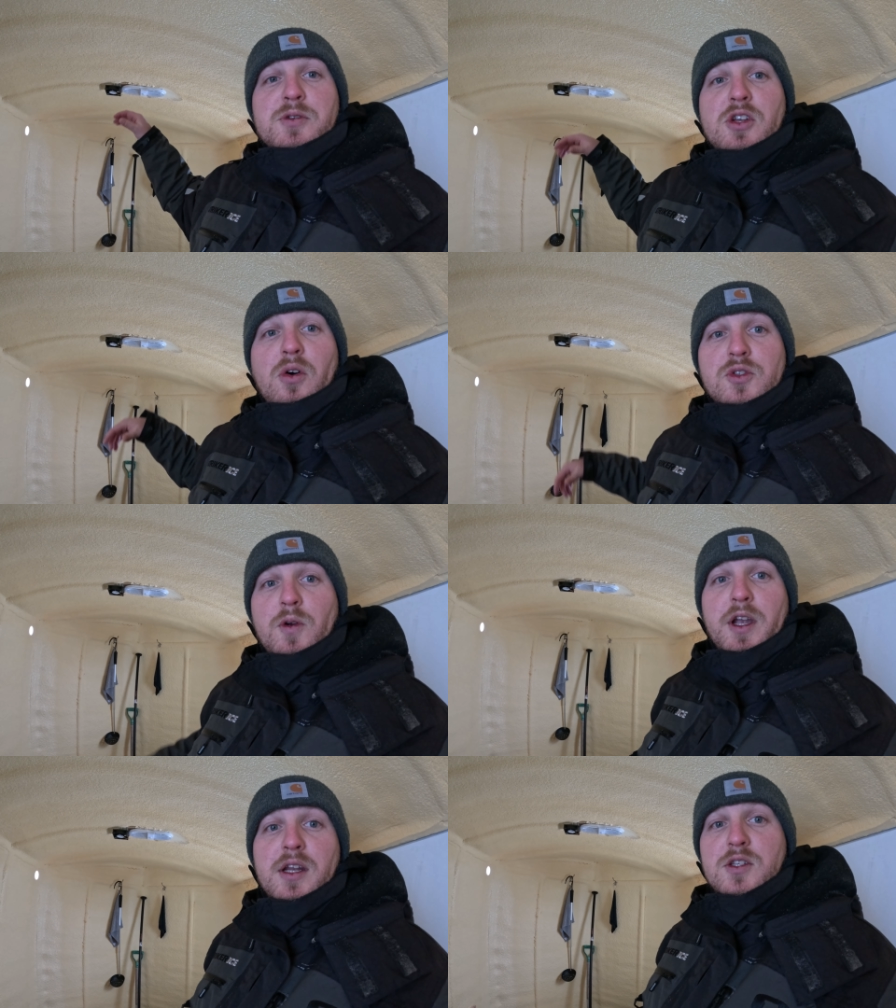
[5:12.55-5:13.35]
snow is
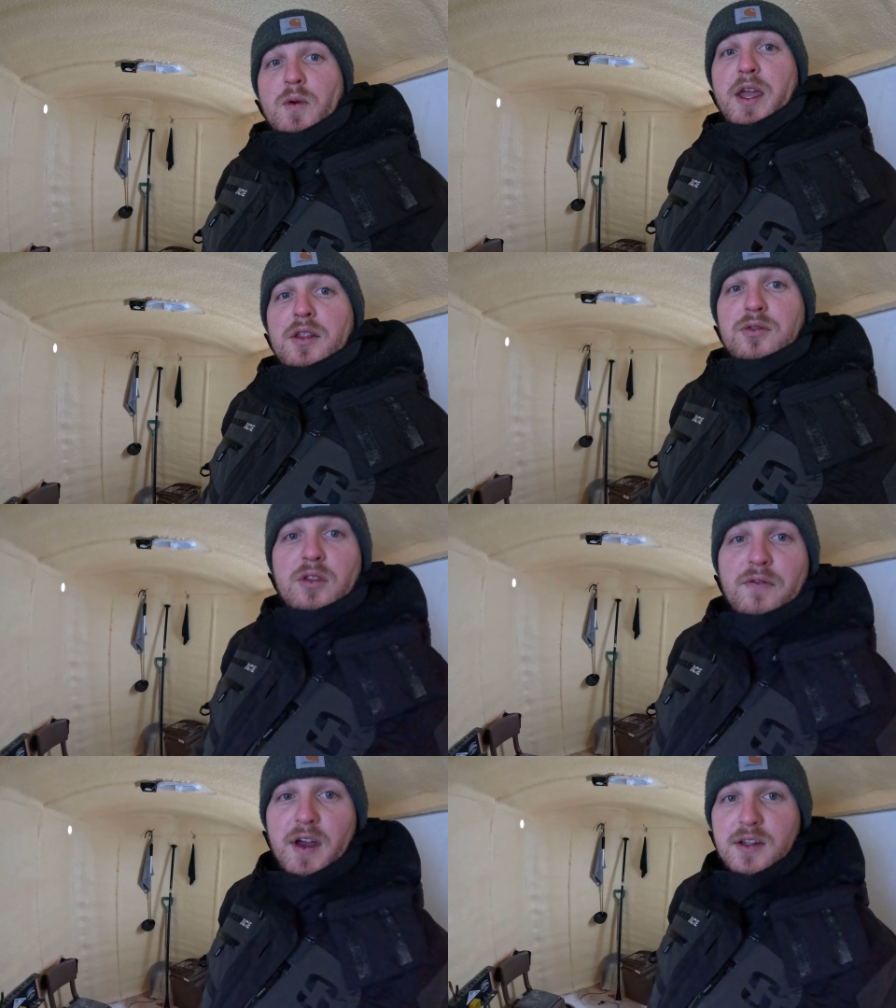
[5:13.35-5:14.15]
working its way in through
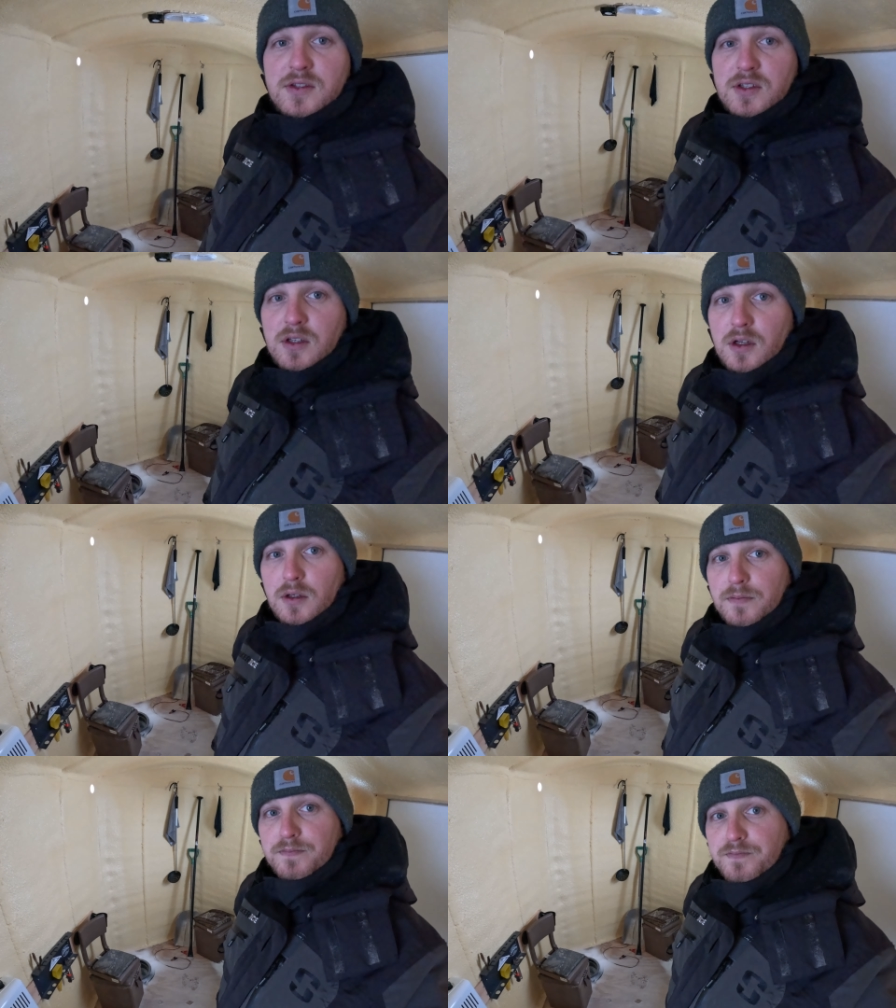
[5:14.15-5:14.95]
the vents.
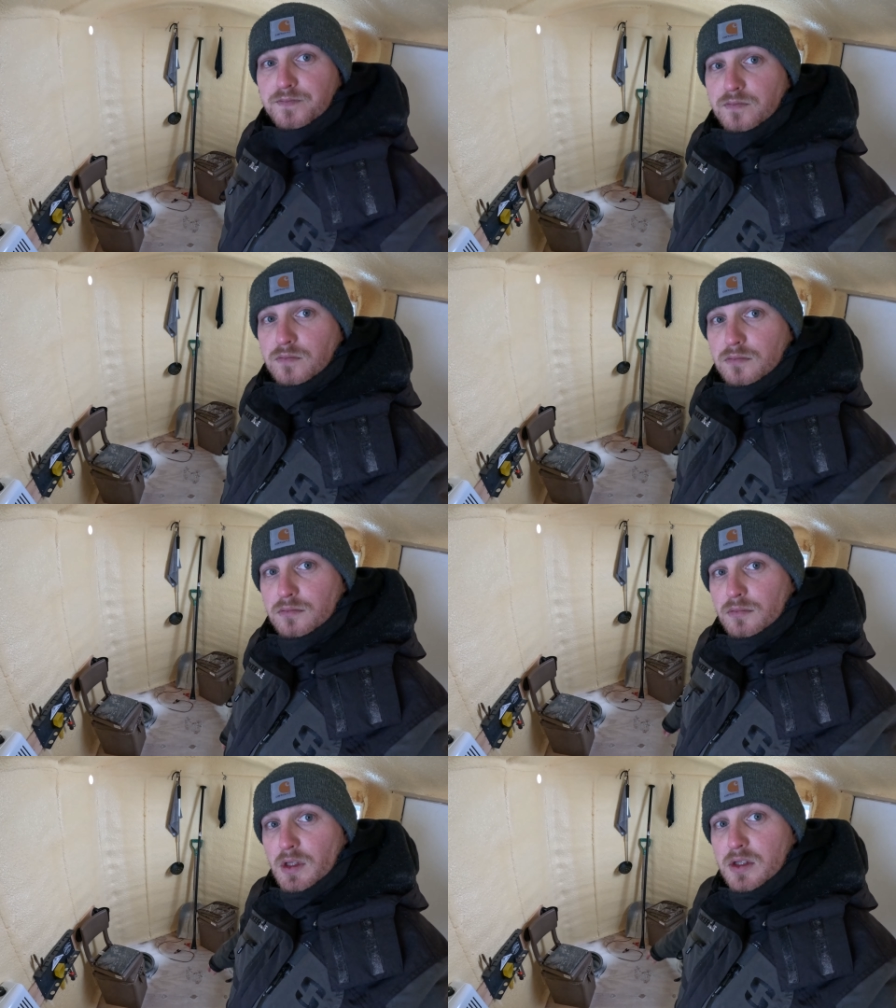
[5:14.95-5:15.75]

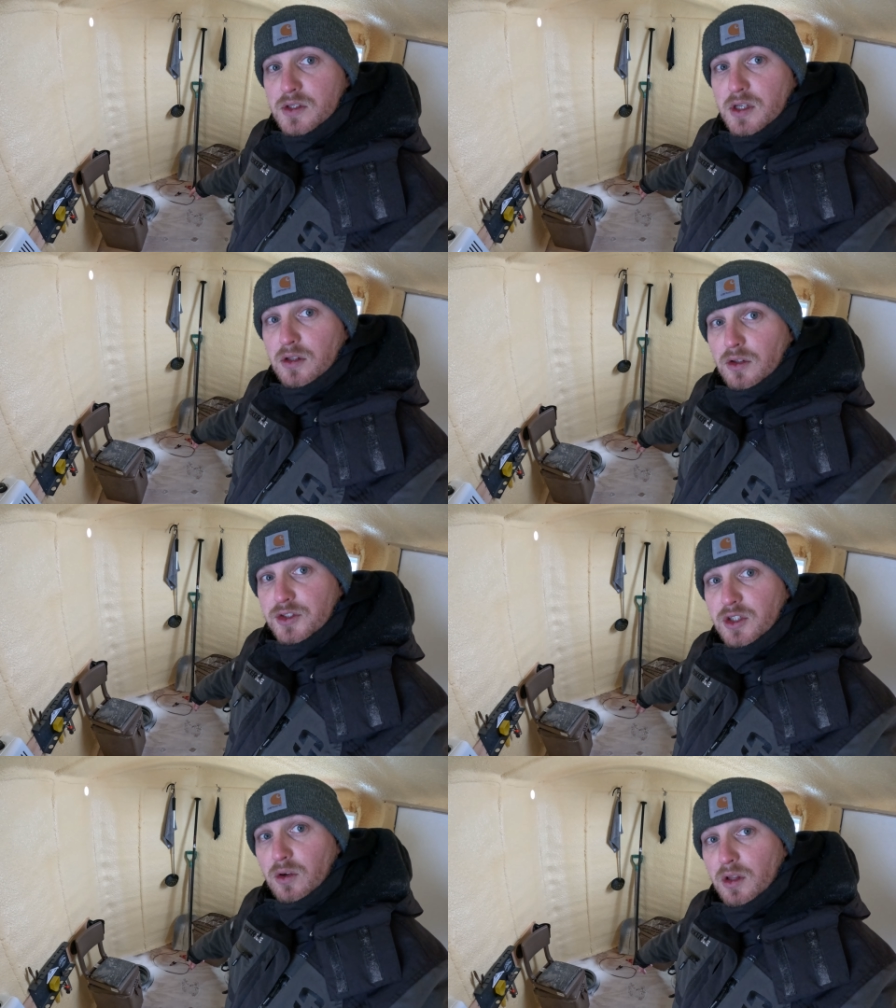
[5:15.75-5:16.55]
And see a little
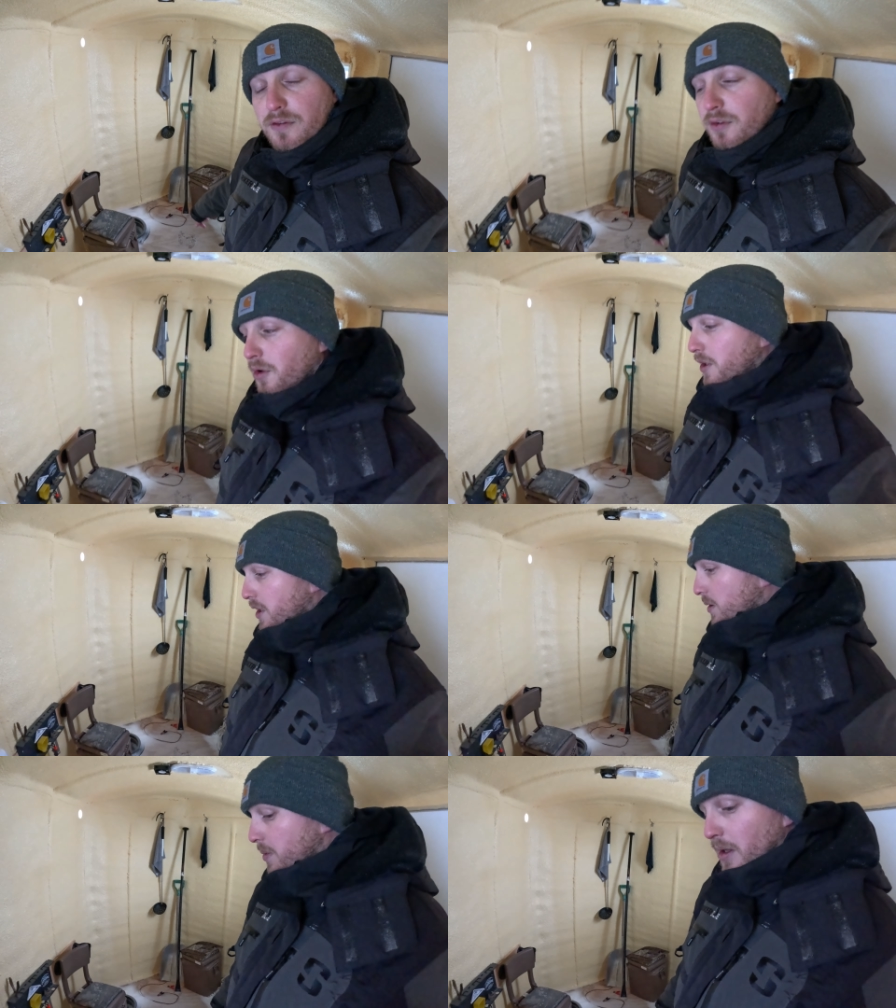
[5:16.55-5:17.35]
snow on the floor
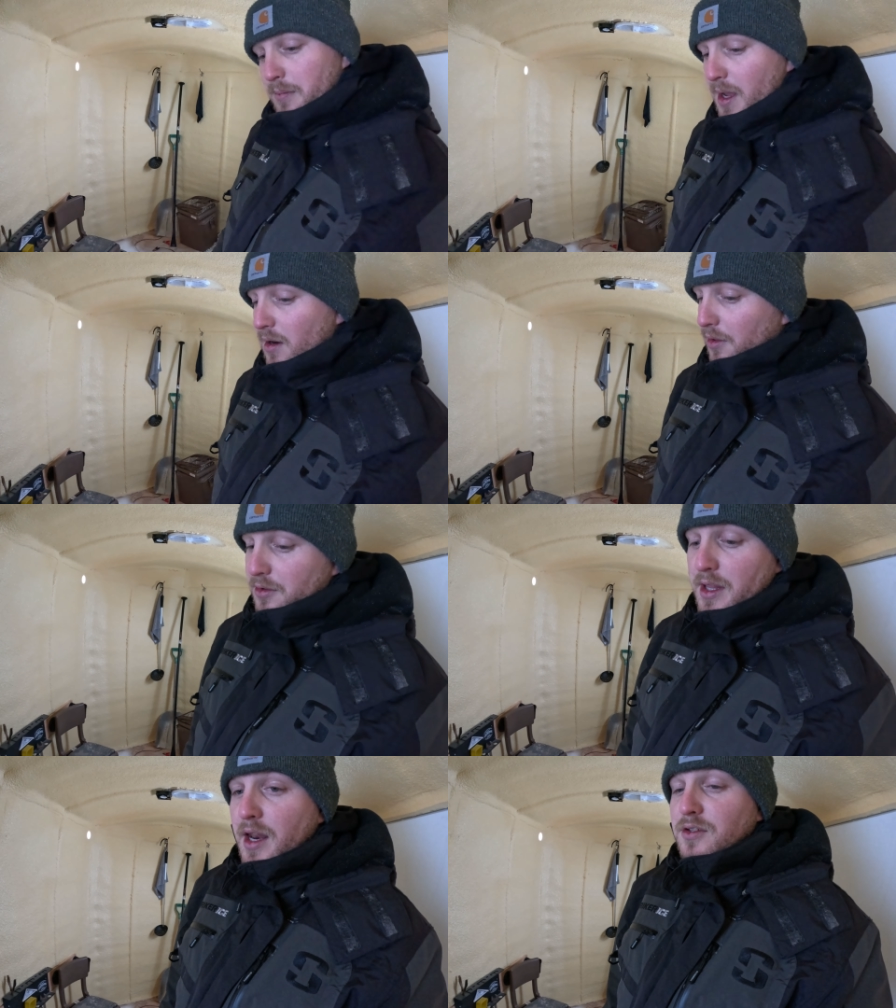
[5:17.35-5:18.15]
here. But man, other
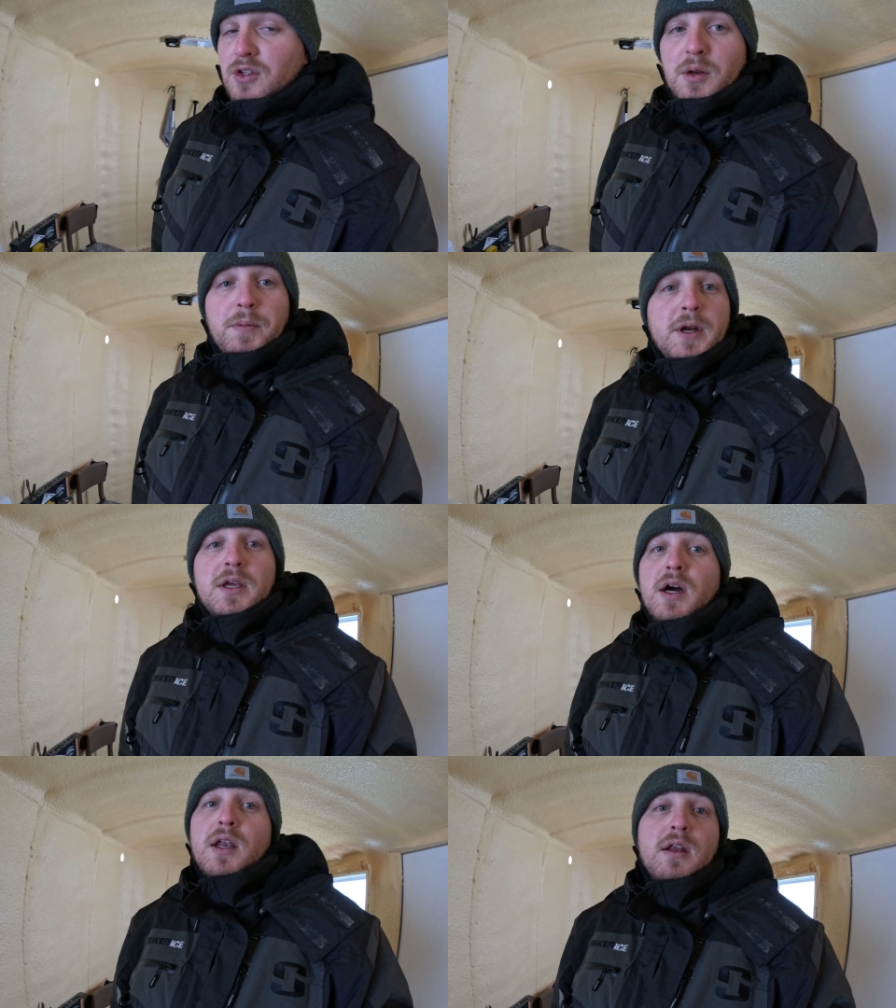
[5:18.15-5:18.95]
than that, it's looking pretty
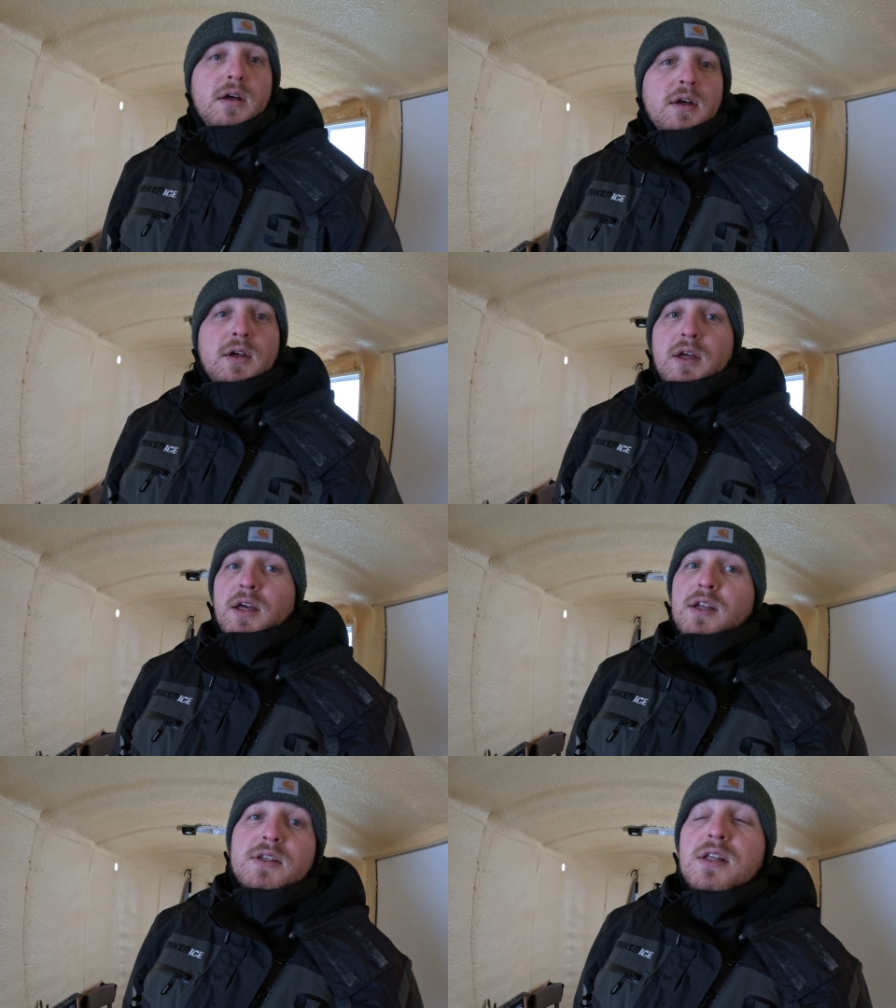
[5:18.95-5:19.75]
good.
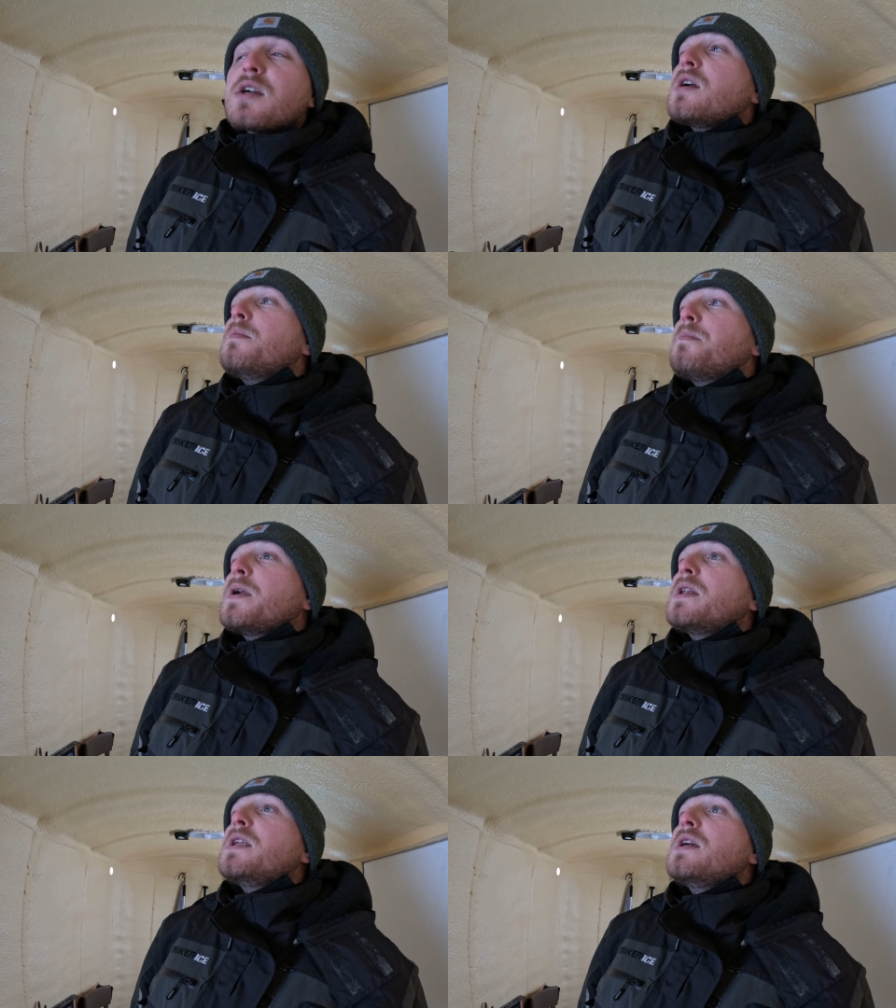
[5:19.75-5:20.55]
It is looking
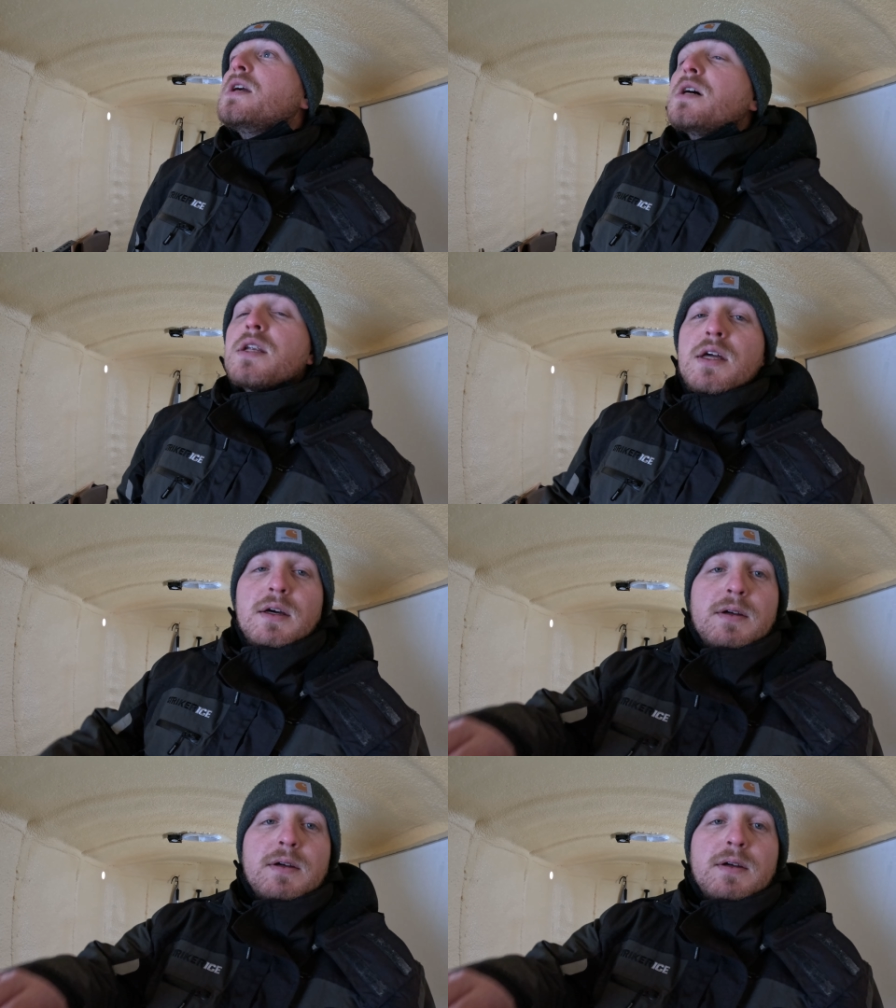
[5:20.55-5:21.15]
pretty good.